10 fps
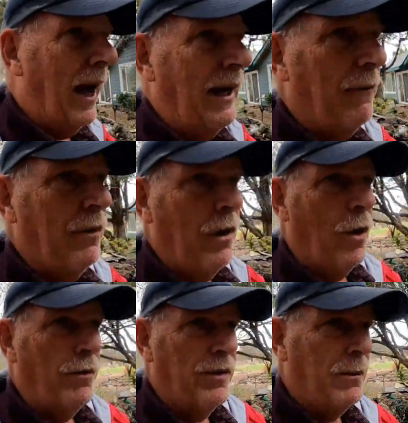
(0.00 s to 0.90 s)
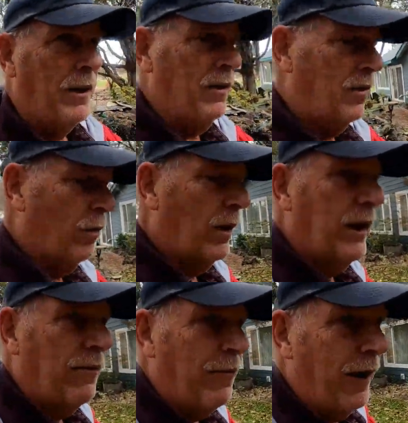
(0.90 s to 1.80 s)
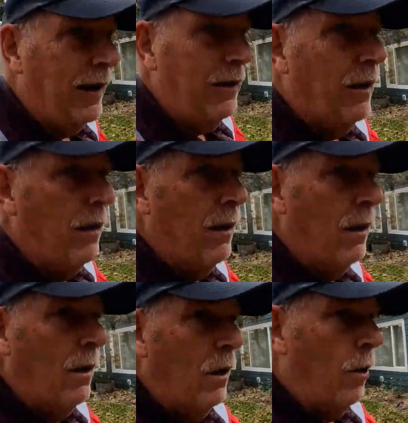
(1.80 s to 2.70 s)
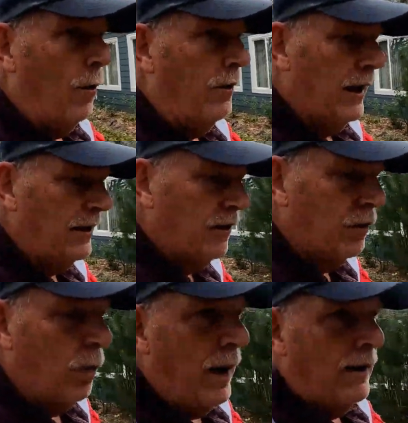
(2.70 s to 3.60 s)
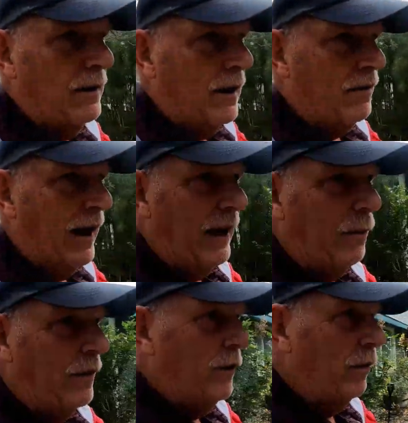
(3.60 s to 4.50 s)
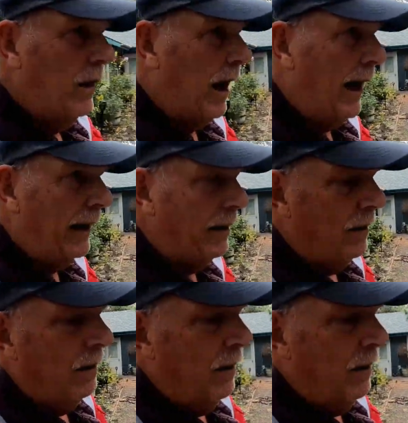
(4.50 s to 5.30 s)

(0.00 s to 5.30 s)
I never know if somebody's really a friend or they just want to take what you got.